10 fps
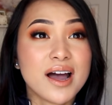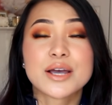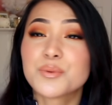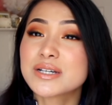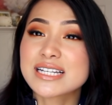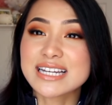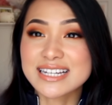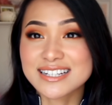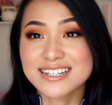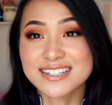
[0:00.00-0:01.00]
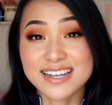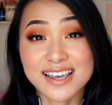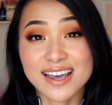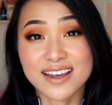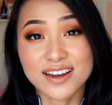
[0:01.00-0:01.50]
It wasn't easy to
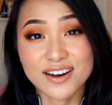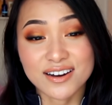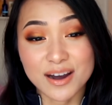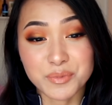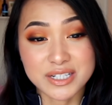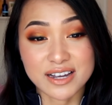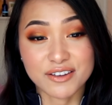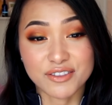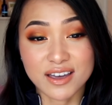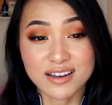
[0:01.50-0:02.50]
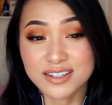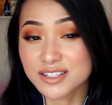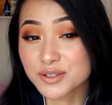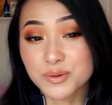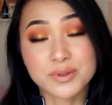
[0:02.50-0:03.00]
get here, I'm gonna tell you that, because
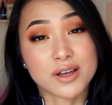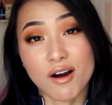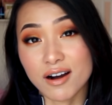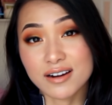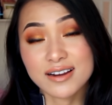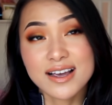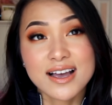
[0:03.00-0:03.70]
school was hard.